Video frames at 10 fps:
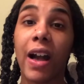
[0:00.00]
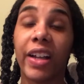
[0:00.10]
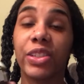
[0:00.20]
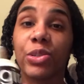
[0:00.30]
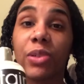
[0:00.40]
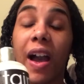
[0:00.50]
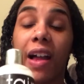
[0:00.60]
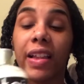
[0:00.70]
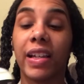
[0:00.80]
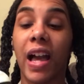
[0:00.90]
I do
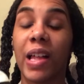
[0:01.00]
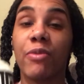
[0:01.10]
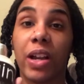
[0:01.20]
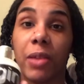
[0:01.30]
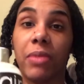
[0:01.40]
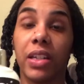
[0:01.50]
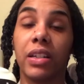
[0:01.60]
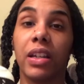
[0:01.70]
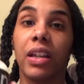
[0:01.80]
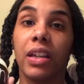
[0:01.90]
highly
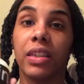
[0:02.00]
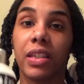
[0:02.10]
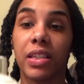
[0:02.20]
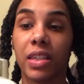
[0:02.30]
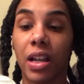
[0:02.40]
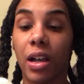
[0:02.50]
recommend this. When